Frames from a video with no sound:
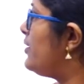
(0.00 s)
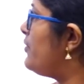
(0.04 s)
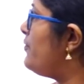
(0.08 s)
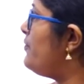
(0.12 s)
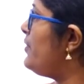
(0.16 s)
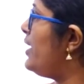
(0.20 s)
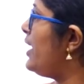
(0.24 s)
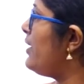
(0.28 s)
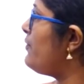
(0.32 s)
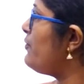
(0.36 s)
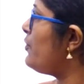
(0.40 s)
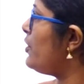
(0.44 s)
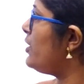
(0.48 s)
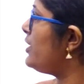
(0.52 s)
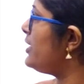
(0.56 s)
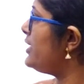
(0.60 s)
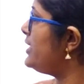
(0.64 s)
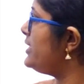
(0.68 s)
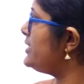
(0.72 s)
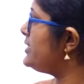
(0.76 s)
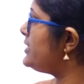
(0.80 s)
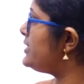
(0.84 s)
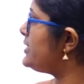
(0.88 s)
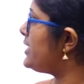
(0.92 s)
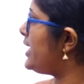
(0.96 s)
We have
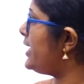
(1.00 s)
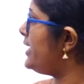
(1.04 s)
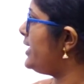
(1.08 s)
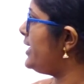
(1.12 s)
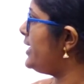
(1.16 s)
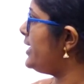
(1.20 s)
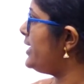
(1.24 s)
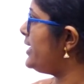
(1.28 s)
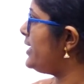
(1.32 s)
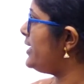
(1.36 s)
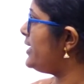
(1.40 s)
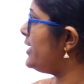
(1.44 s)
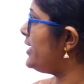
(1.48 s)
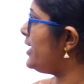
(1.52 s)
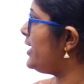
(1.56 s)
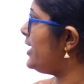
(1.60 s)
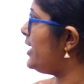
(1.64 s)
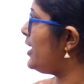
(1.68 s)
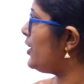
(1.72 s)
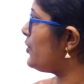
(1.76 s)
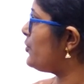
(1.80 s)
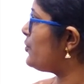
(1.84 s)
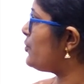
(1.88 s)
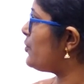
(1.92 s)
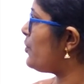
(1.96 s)
already studied in
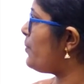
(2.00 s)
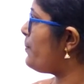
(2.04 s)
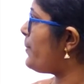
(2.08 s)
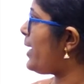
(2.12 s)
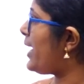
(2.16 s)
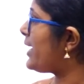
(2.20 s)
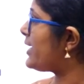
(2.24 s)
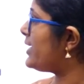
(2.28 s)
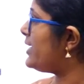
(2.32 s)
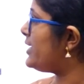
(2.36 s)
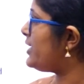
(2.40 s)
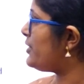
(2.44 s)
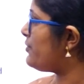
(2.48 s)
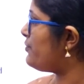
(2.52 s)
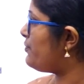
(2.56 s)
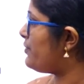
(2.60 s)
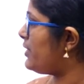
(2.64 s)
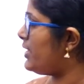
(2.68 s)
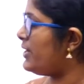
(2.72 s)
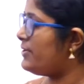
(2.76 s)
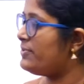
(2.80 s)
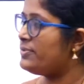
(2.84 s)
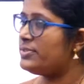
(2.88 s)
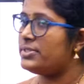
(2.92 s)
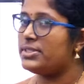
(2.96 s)
electromagnetic
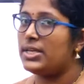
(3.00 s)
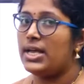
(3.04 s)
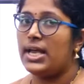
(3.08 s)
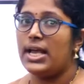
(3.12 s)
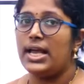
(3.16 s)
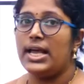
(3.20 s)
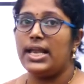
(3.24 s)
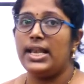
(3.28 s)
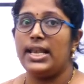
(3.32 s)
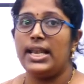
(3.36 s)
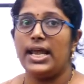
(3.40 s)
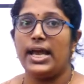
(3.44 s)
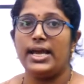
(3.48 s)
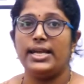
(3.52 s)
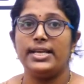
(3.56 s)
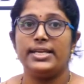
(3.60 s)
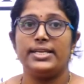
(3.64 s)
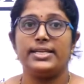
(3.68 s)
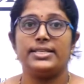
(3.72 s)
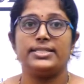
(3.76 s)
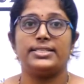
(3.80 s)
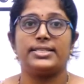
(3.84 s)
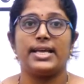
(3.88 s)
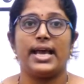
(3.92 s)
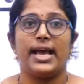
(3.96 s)
waves, light
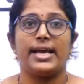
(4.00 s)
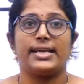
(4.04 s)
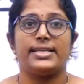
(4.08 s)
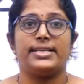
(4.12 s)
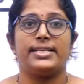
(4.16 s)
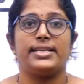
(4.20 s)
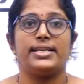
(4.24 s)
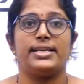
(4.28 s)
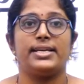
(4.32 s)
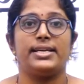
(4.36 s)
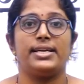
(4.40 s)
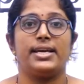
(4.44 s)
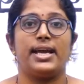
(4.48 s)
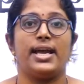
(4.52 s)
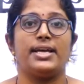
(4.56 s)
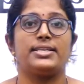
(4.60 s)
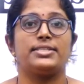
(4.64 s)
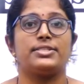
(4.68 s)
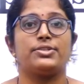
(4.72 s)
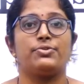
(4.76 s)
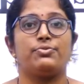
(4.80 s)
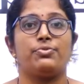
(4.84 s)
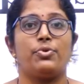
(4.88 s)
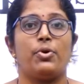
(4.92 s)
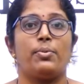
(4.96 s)
is acting as
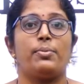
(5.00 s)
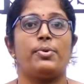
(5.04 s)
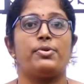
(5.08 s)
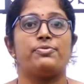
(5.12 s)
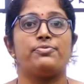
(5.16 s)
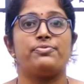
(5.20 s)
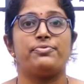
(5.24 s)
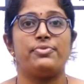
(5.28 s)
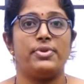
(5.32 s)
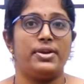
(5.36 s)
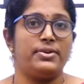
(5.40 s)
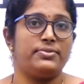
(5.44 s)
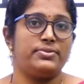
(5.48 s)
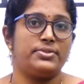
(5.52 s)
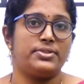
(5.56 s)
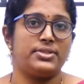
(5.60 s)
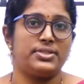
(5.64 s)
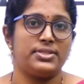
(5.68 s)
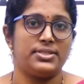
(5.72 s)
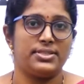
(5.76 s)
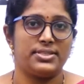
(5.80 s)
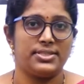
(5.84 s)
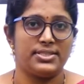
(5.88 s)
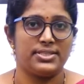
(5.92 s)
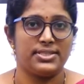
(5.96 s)
the form of waves,
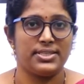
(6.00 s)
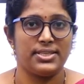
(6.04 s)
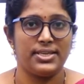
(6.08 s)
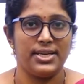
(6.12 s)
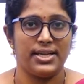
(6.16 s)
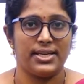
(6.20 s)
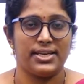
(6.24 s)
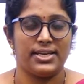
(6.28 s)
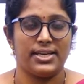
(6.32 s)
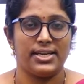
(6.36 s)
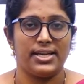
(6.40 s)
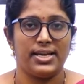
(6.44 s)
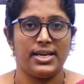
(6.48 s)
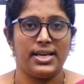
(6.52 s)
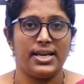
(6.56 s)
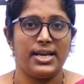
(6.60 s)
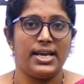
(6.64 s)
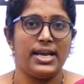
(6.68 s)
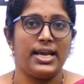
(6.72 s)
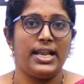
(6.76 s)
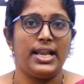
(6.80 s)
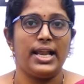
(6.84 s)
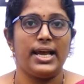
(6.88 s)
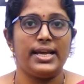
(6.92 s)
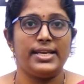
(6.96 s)
isn't it?
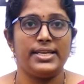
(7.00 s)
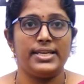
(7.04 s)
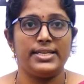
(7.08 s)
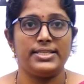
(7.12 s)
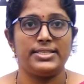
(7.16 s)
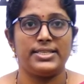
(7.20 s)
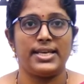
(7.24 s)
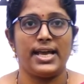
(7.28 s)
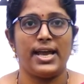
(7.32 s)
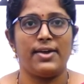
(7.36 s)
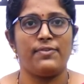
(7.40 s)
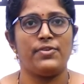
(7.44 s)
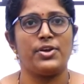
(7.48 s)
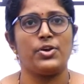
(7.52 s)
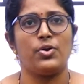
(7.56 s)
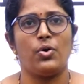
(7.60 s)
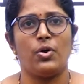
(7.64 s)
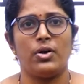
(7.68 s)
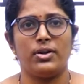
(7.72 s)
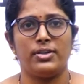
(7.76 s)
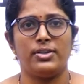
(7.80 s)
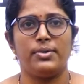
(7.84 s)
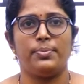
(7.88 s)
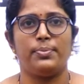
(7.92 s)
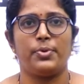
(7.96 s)
Light is having
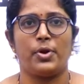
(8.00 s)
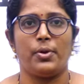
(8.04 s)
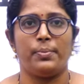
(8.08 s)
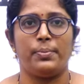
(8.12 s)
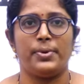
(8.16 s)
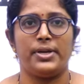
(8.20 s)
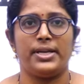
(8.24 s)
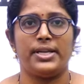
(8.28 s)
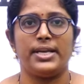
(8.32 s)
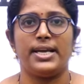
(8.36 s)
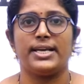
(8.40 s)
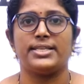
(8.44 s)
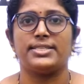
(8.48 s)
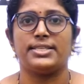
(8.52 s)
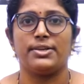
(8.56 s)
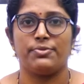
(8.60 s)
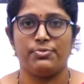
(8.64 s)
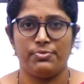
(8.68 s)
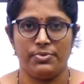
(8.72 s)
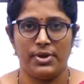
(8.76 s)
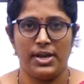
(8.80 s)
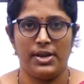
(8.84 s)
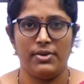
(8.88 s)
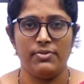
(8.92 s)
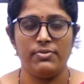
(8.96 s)
all the property as a
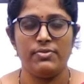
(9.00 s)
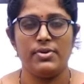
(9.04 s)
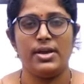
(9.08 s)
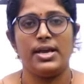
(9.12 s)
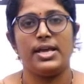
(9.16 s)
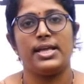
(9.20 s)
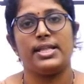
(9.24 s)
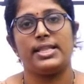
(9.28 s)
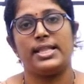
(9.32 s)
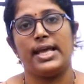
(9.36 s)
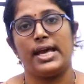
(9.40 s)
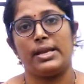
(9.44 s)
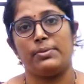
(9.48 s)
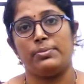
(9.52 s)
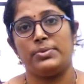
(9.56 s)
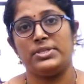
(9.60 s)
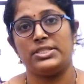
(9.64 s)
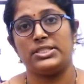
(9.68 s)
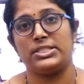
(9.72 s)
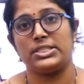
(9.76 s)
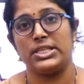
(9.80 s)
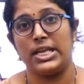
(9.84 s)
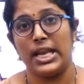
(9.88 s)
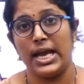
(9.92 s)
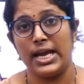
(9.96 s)
wave. That
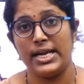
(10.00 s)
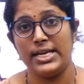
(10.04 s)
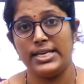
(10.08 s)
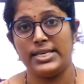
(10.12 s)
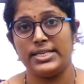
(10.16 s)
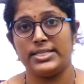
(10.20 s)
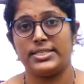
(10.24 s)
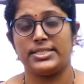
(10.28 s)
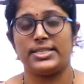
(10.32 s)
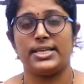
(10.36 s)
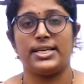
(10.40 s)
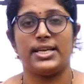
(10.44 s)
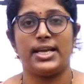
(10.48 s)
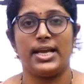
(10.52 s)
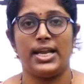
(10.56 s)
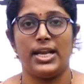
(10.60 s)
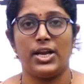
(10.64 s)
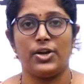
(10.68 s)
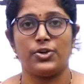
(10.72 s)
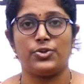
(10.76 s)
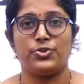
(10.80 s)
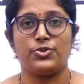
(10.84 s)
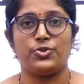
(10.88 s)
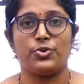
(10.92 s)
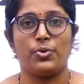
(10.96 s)
means light is an
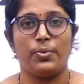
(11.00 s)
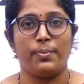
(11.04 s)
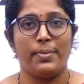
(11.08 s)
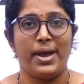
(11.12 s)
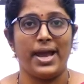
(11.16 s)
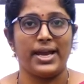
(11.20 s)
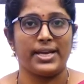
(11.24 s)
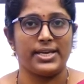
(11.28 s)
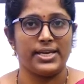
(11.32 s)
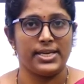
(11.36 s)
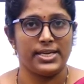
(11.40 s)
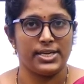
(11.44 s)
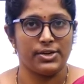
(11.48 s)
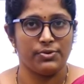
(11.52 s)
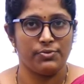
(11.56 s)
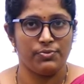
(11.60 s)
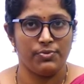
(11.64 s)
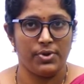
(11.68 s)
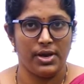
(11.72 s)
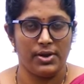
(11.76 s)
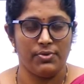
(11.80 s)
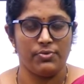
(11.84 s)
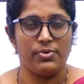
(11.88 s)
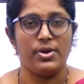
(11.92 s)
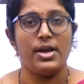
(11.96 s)
electromagnetic
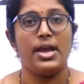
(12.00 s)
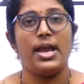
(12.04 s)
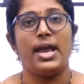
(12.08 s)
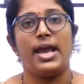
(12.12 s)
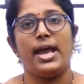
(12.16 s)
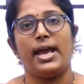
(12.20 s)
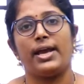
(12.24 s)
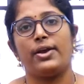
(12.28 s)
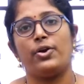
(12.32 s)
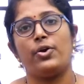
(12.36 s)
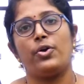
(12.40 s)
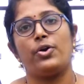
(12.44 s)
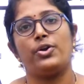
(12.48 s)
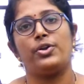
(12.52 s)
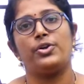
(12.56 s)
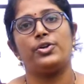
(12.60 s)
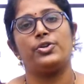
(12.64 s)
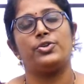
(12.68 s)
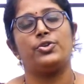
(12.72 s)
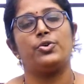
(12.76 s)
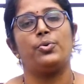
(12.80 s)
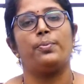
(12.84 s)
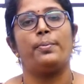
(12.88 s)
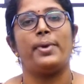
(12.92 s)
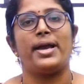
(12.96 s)
wave according
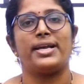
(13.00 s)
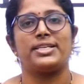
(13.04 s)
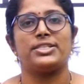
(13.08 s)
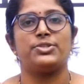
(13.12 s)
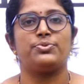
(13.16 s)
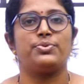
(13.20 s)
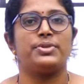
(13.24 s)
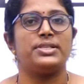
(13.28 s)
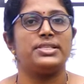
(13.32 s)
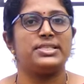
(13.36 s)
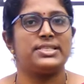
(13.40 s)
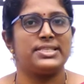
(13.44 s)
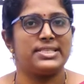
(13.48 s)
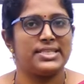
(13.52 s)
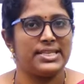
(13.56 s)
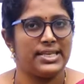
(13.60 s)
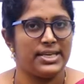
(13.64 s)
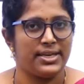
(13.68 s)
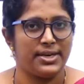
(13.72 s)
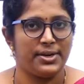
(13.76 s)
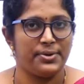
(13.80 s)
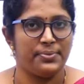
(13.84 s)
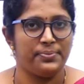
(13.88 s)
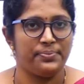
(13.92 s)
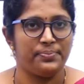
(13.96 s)
to Maxwell's
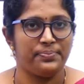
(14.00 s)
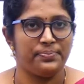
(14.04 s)
theory.